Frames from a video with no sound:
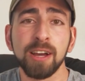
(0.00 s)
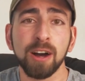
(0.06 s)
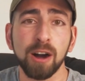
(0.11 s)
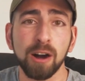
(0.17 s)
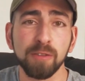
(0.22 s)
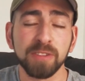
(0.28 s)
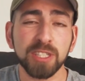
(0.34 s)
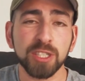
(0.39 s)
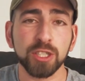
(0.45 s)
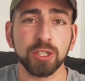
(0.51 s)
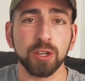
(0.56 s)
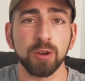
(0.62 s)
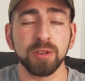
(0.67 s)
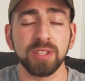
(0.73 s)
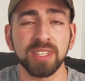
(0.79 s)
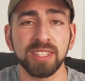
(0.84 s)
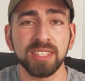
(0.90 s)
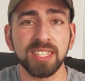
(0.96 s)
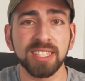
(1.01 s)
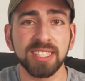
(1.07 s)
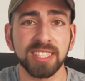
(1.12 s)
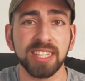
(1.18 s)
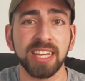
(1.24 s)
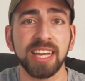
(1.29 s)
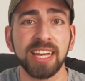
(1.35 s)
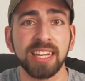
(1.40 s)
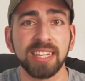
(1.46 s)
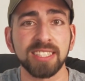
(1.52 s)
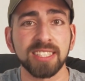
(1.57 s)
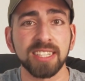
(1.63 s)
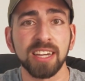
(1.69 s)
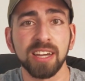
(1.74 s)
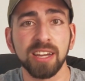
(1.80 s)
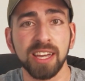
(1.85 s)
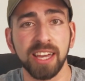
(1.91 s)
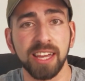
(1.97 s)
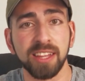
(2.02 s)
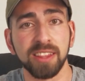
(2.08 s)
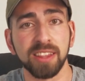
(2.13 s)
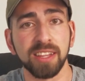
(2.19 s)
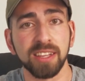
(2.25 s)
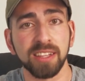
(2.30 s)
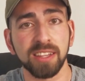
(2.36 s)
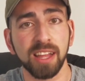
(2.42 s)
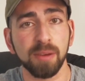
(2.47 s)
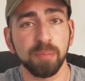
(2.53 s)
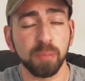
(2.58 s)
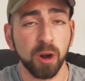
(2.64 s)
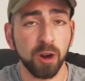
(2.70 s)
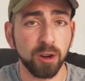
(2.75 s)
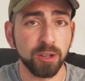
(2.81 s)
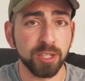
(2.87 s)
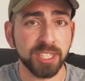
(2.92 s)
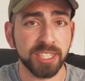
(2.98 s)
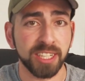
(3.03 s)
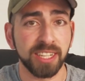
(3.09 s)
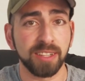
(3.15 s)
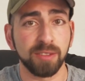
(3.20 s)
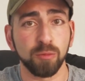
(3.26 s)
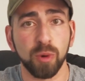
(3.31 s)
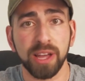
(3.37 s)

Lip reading: of a certain disease in a person,